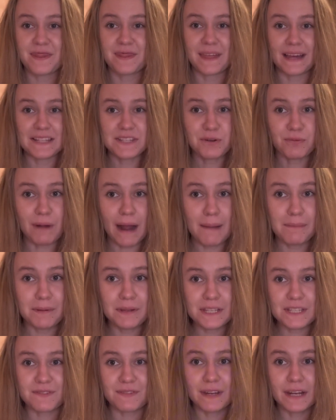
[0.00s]
that's a wrap on
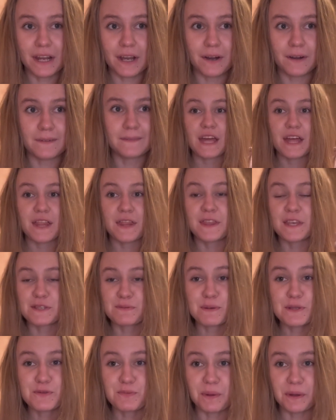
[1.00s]
this video. This
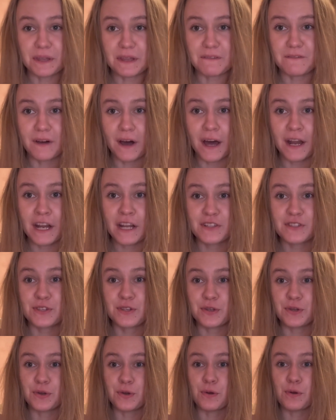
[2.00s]
was really fun
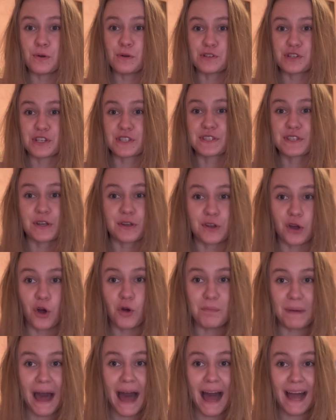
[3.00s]
to just go
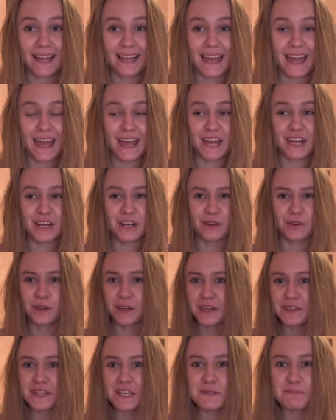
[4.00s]
back and
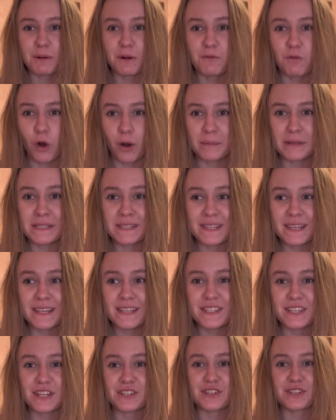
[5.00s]
look at these
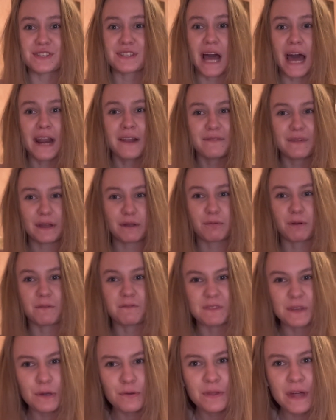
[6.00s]
performances and just kind of like
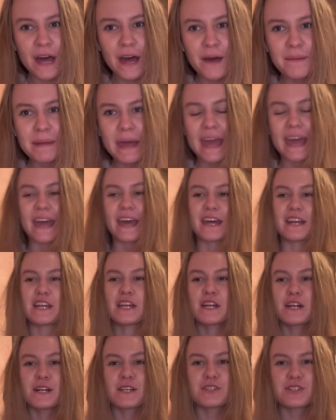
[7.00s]
review them and
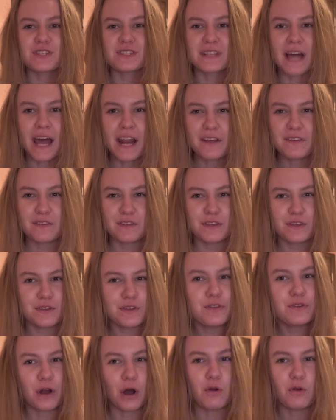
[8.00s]
just kind of,
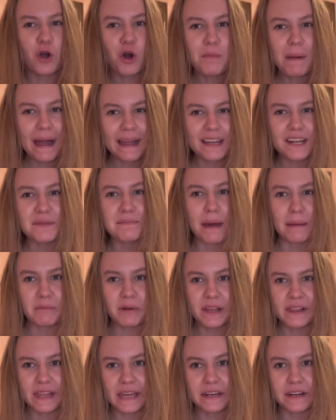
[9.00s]
you know, go back in the
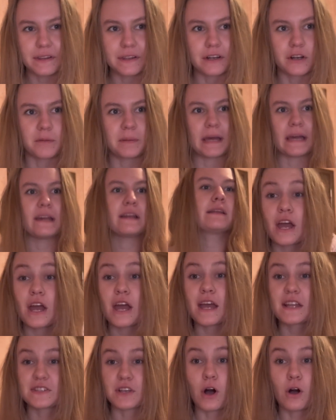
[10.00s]
memory lane a little bit.
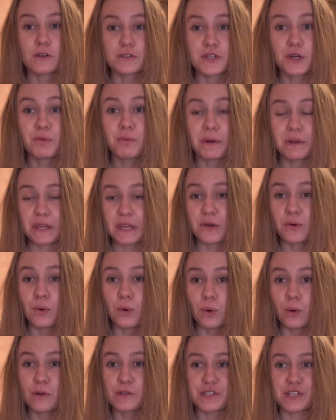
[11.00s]
It's also really
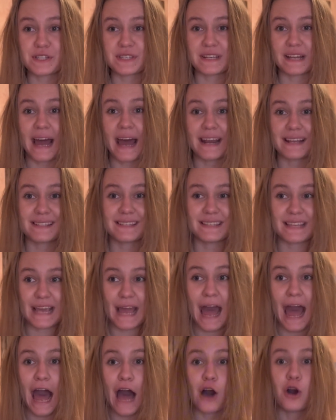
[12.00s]
cool just to kind of see
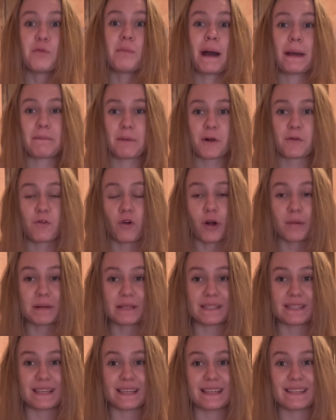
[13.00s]
how my
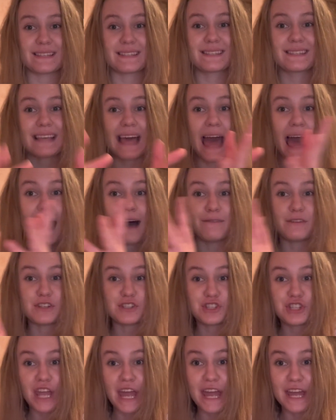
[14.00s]
performances have
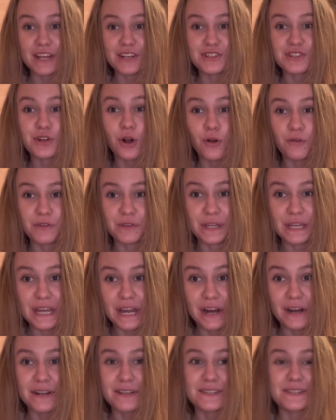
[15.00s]
changed over the
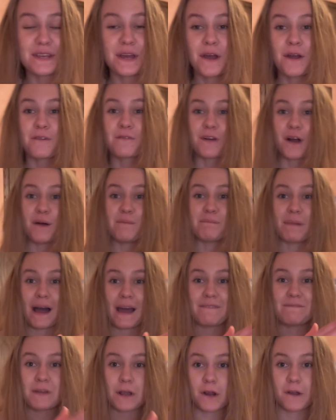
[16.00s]
years, from
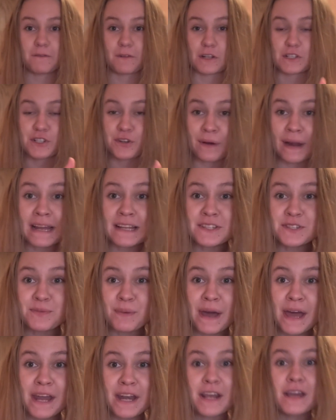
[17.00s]
my very first Grands
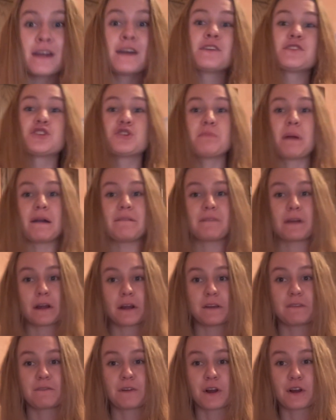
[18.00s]
win to my
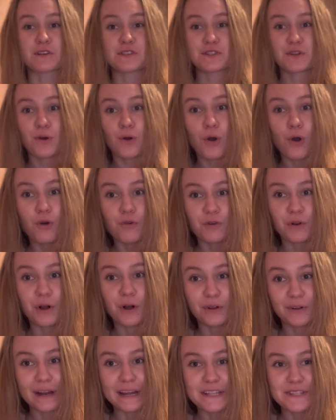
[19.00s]
very first
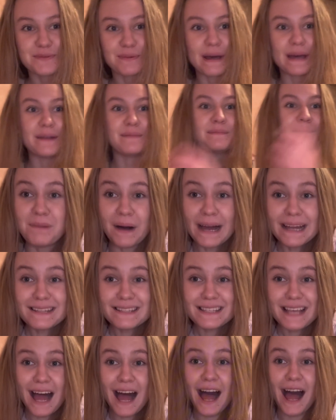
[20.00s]
overall Grands win.
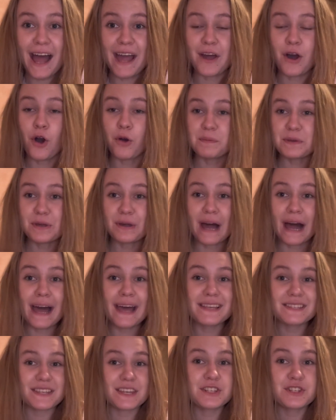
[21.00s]
But I hope you
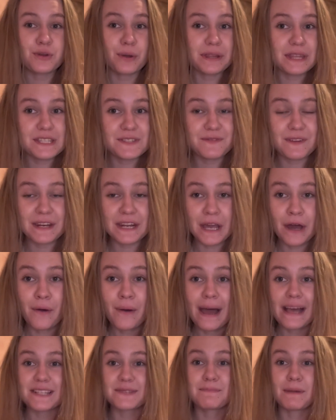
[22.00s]
guys enjoyed this video
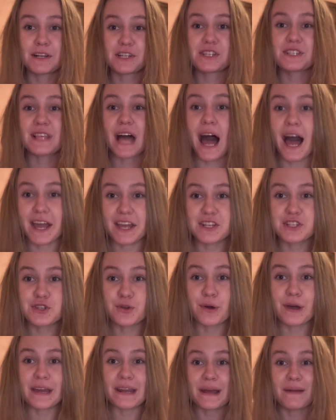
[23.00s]
as much as I
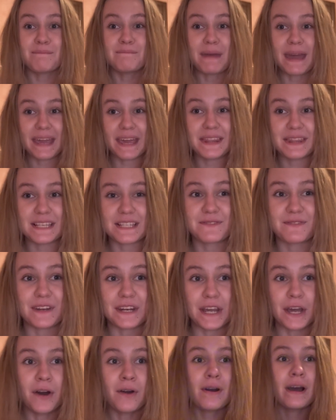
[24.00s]
enjoyed making this
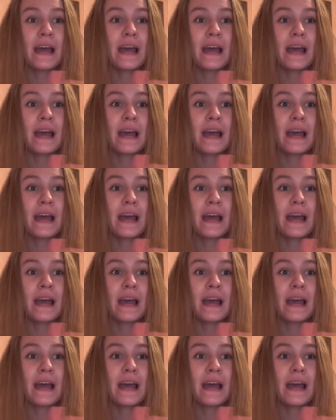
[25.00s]
video.